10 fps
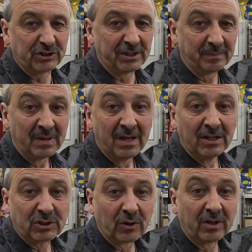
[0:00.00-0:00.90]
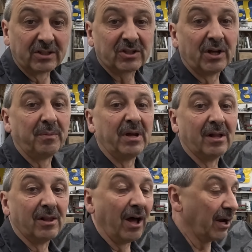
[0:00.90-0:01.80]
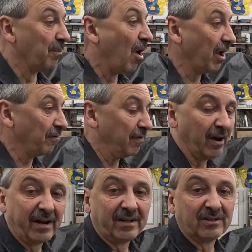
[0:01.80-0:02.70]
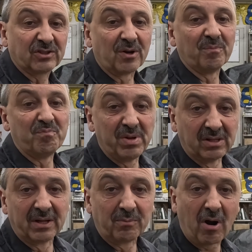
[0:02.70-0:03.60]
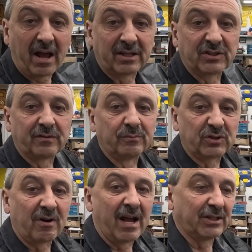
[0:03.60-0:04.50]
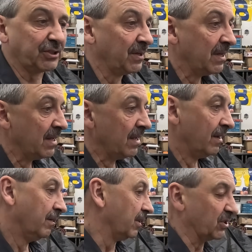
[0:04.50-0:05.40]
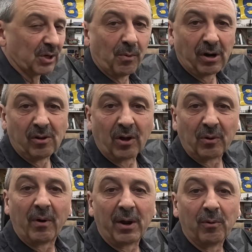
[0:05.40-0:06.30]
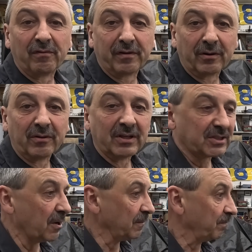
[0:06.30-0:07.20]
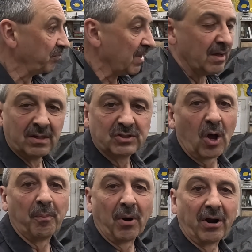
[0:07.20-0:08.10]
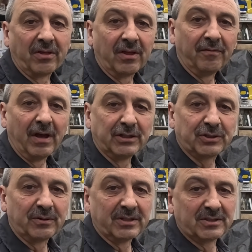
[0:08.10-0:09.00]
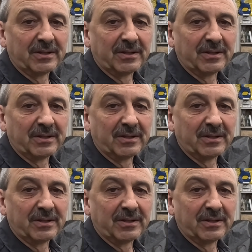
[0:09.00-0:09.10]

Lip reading: Jeep. So there's going to be a lot of modifying, some building brackets from scratch. Somewhere along the way we'll figure this out. It's all part of the adventure, isn't